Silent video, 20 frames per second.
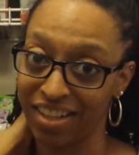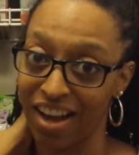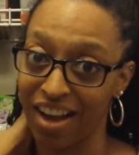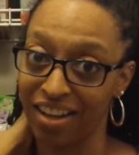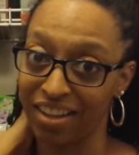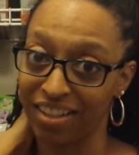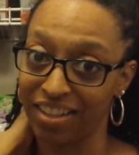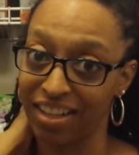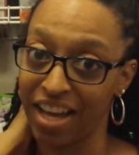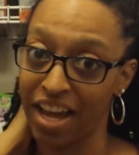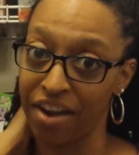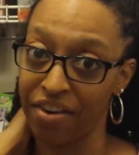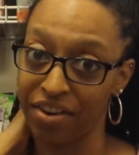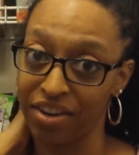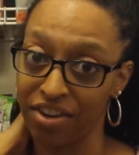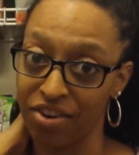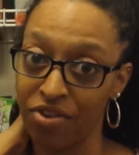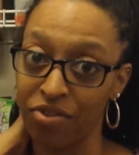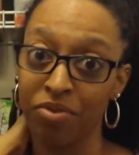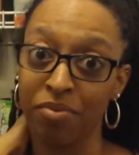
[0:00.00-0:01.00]
not carrot
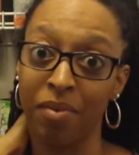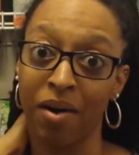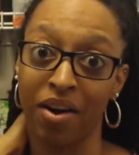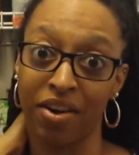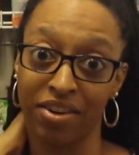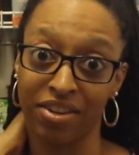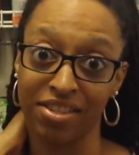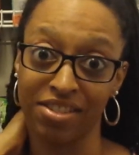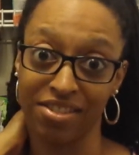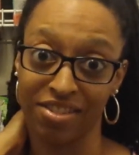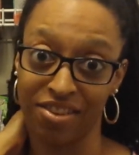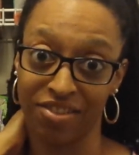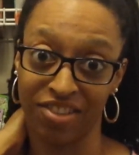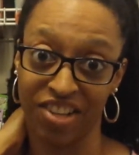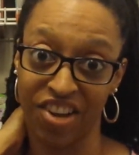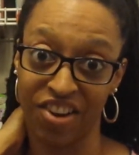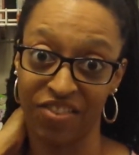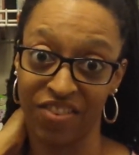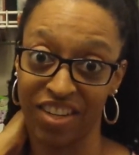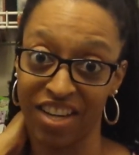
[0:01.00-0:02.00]
gold bars, so
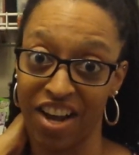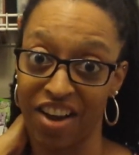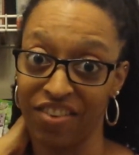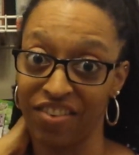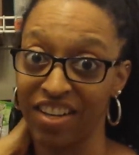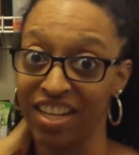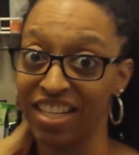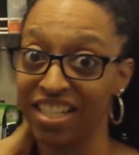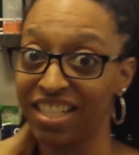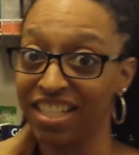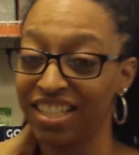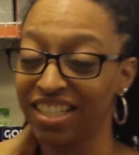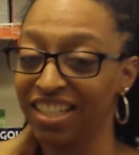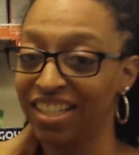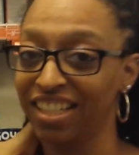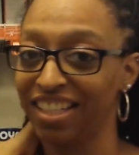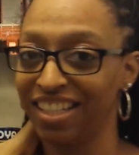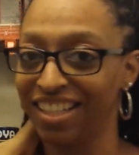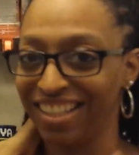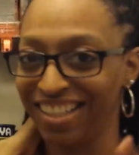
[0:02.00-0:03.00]
no, we're not rich
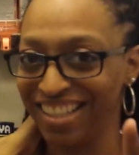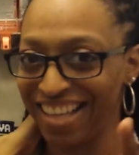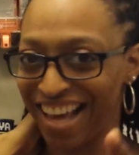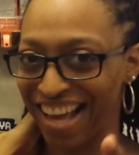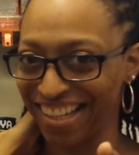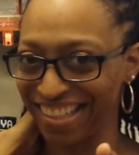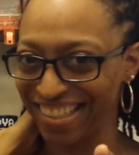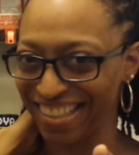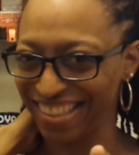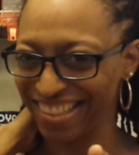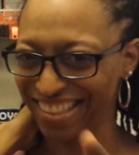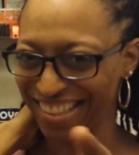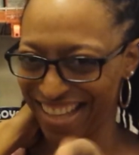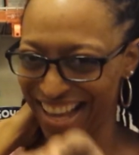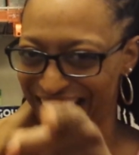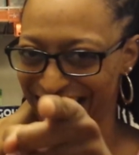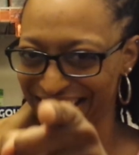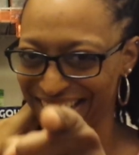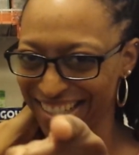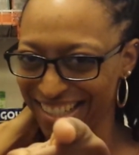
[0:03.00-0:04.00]
yet,
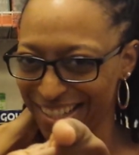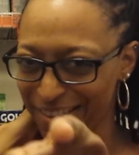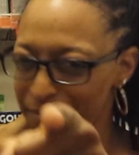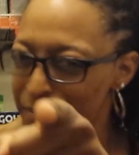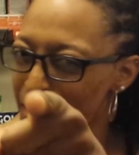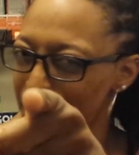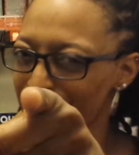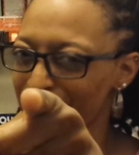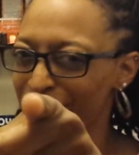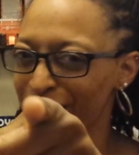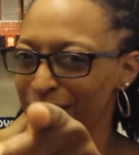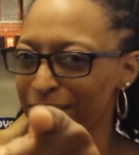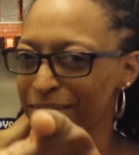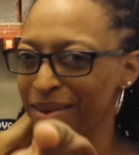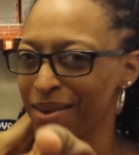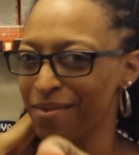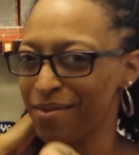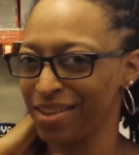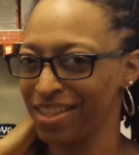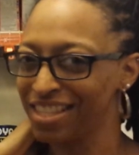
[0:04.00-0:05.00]
but we're gonna
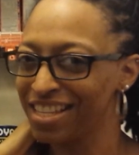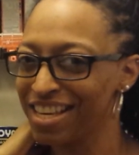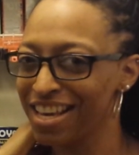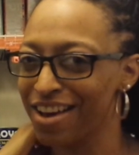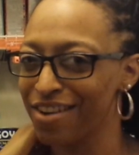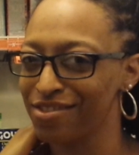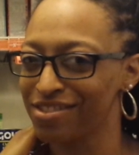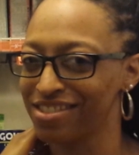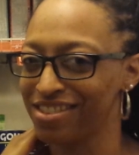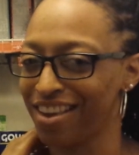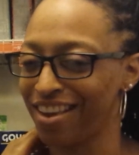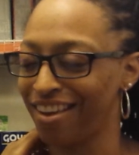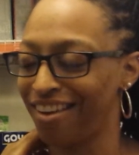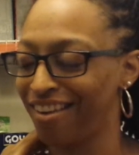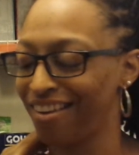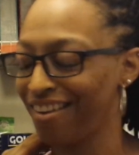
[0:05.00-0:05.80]
be with TLC.